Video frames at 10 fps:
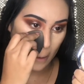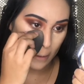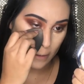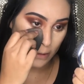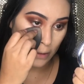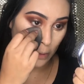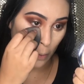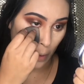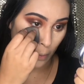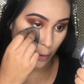you're just gonna
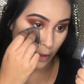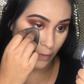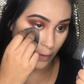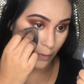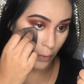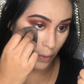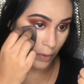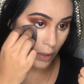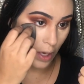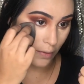want more of a
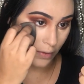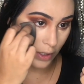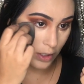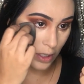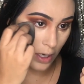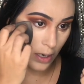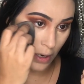full coverage